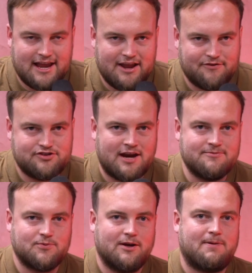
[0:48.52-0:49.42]
Ethan
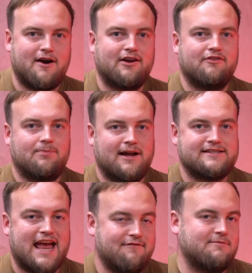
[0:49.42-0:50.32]
James will apparently reply
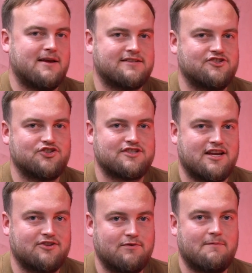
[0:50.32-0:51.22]
to every message you
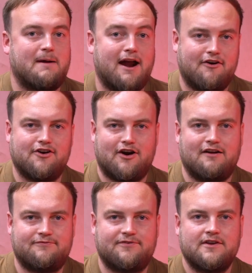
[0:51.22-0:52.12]
send with a paragraph.